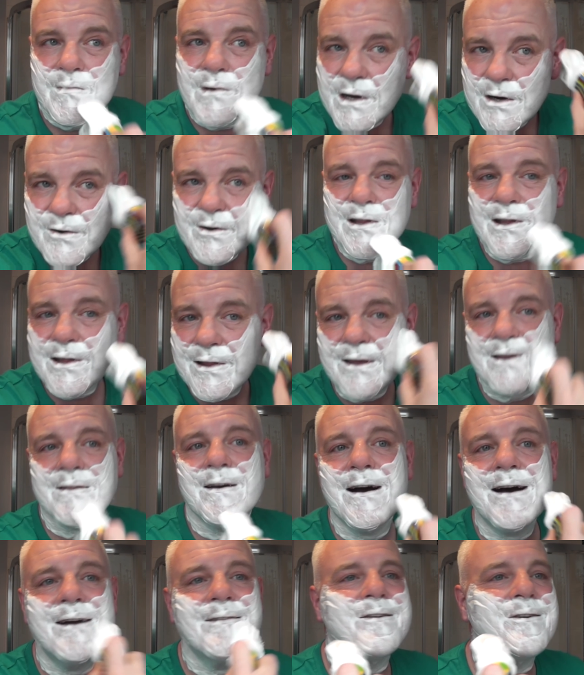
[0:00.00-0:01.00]
I really like
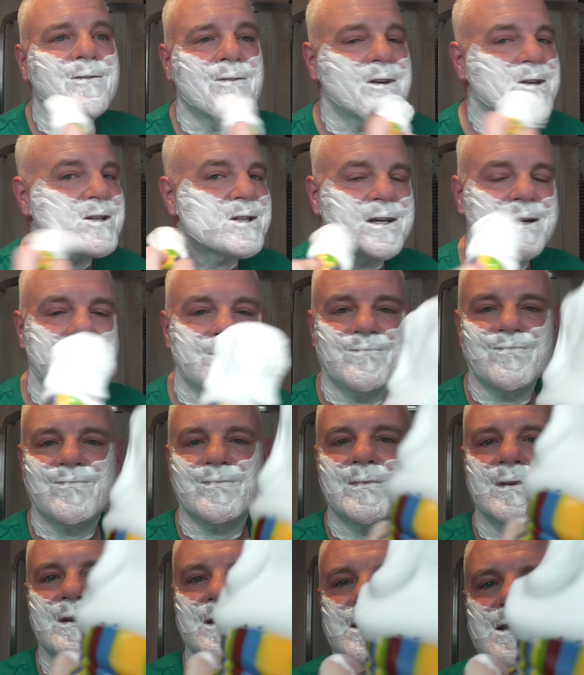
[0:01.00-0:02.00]
the handle, this
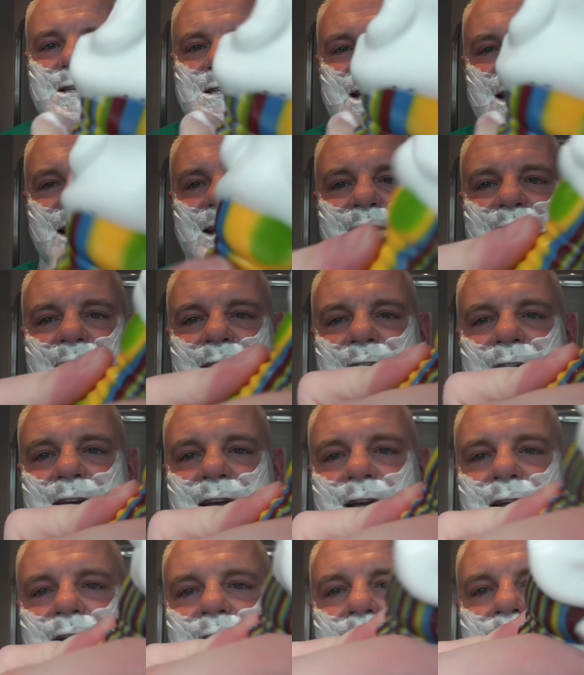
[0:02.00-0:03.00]
um,
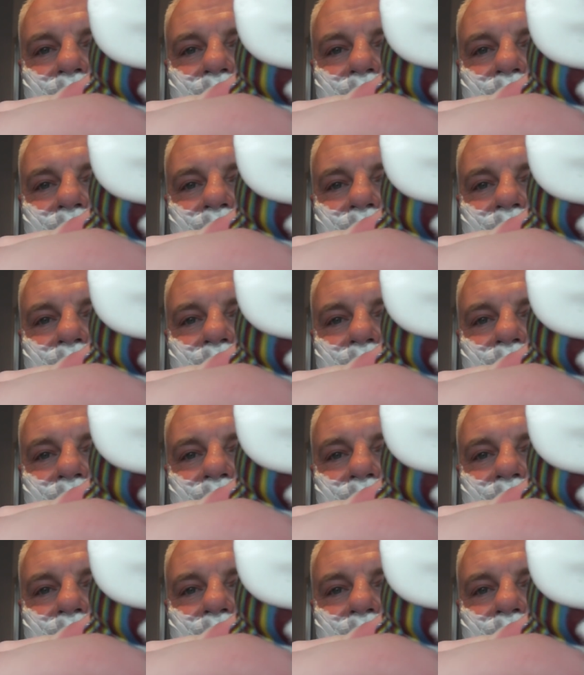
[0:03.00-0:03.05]
psychedelic